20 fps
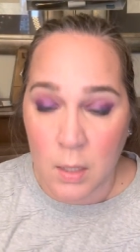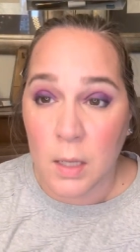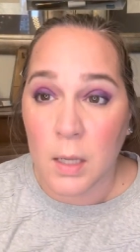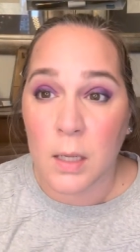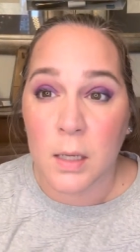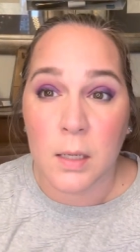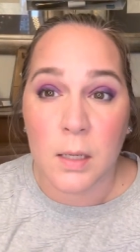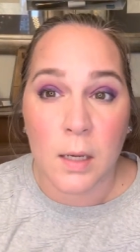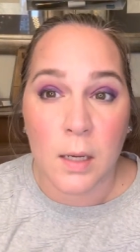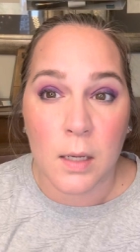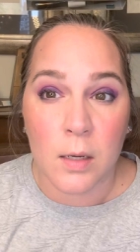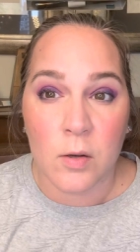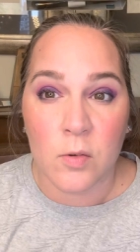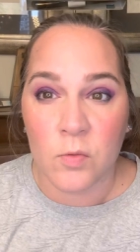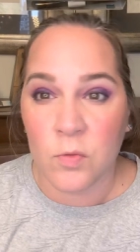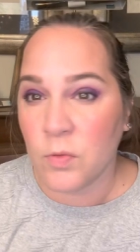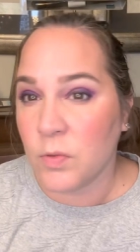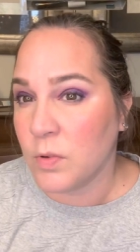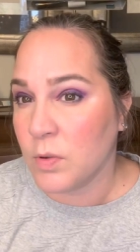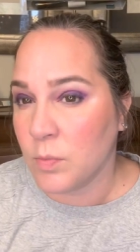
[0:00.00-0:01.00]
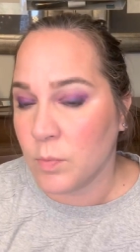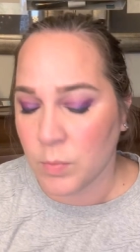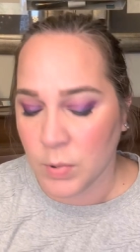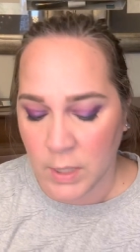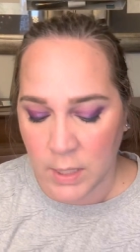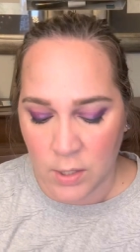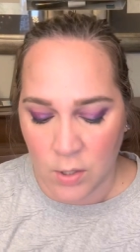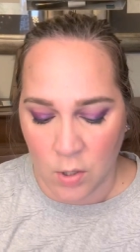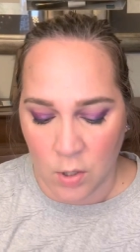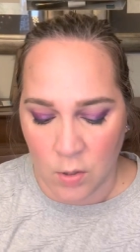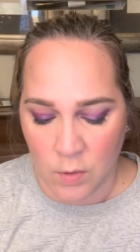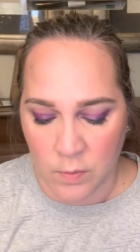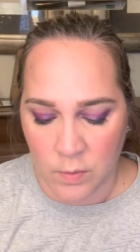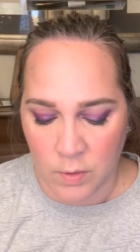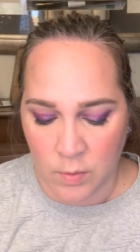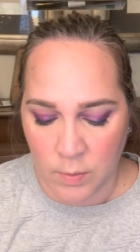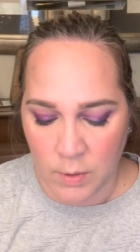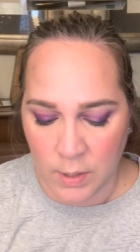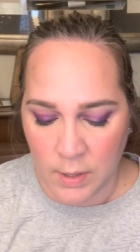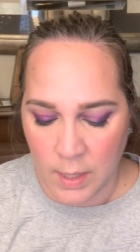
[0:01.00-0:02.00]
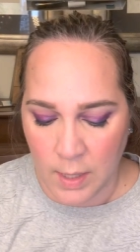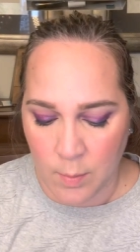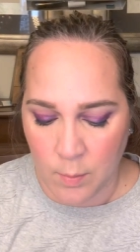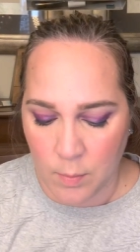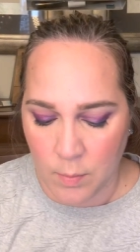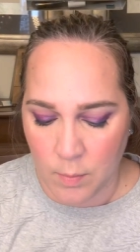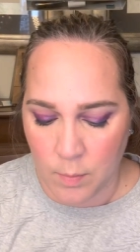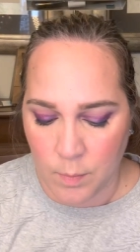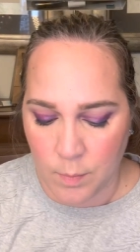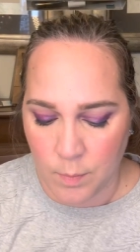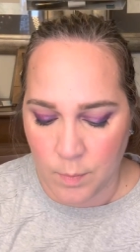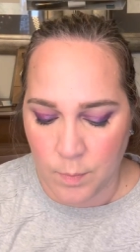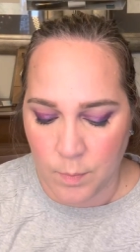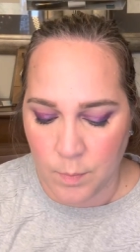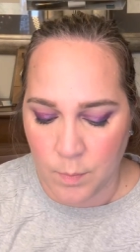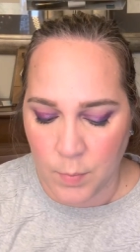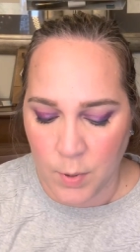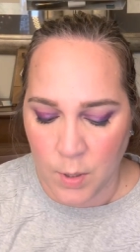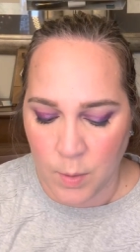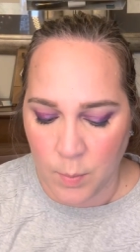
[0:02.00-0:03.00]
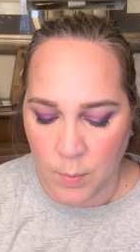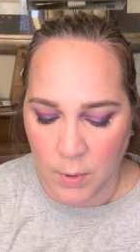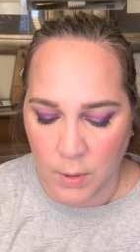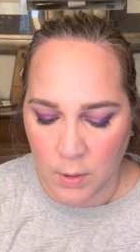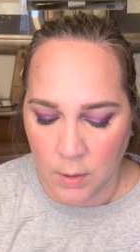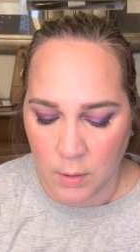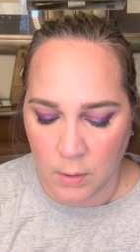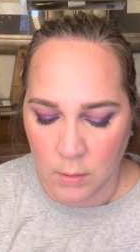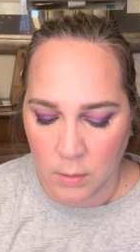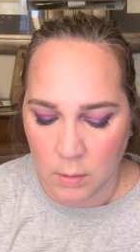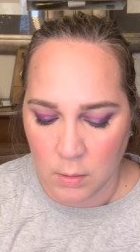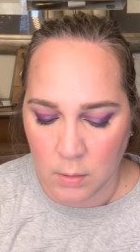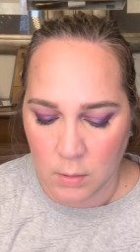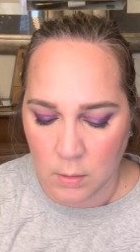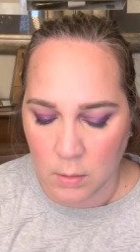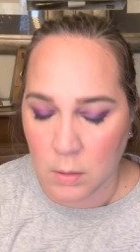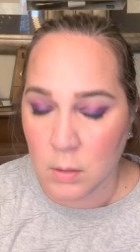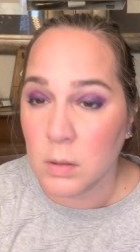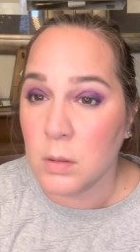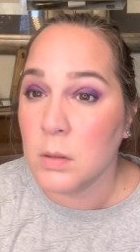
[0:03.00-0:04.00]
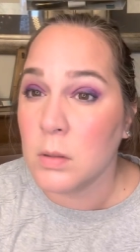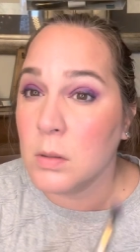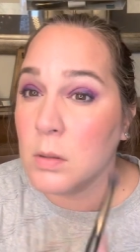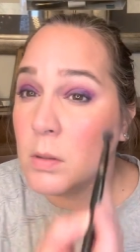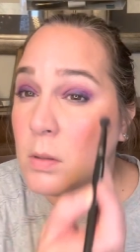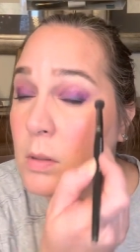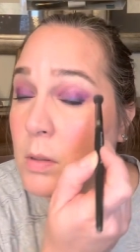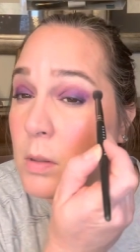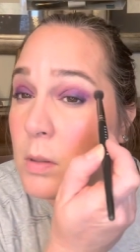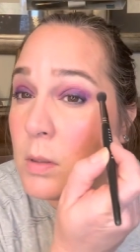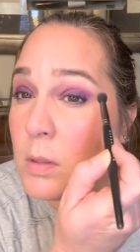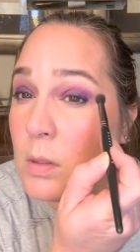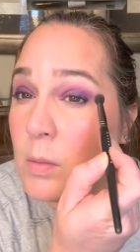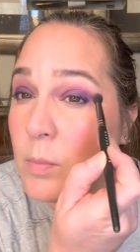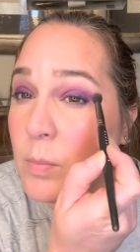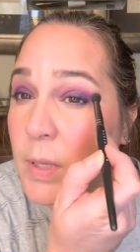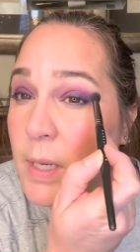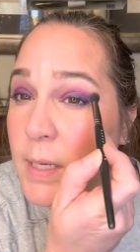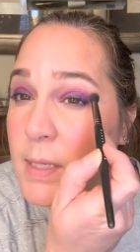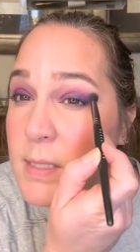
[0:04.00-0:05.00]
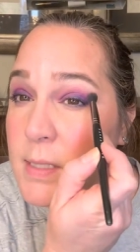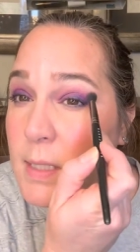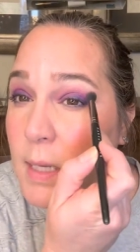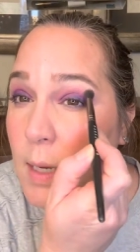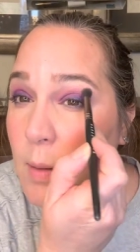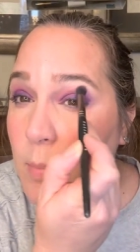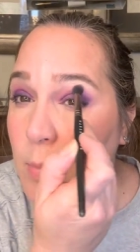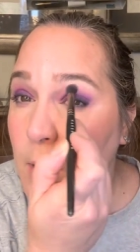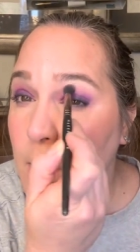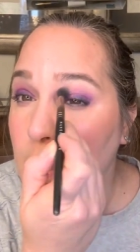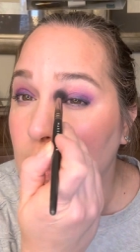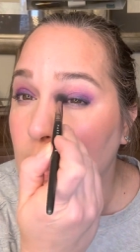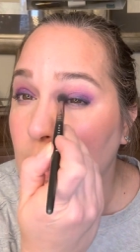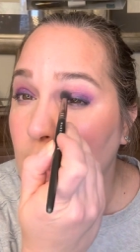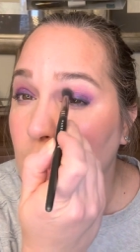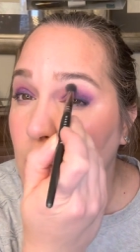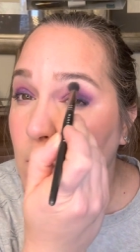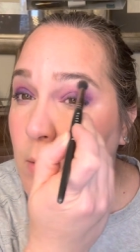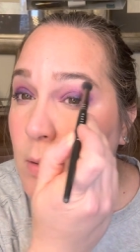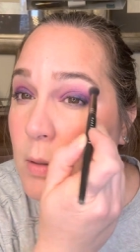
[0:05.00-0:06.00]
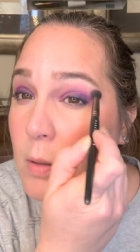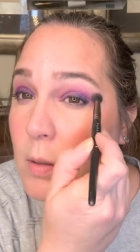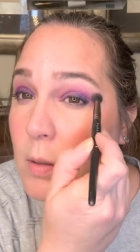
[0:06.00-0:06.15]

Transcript: and kind of blend over where that purple base got blended out.